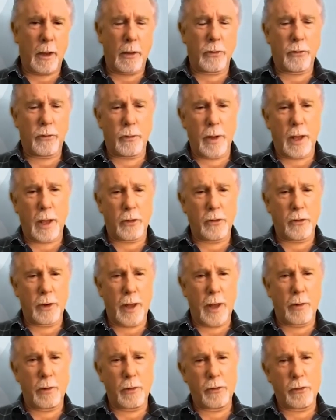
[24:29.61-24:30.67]
3 hours
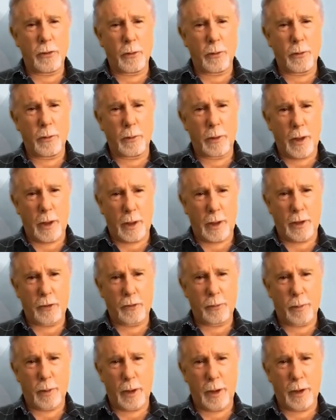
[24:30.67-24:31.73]
later he's still
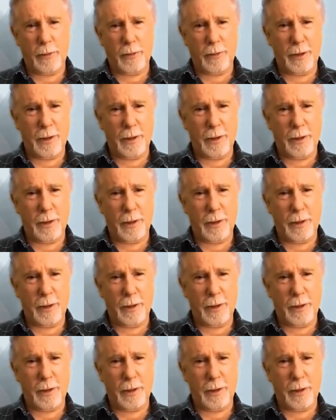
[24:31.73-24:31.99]
explaining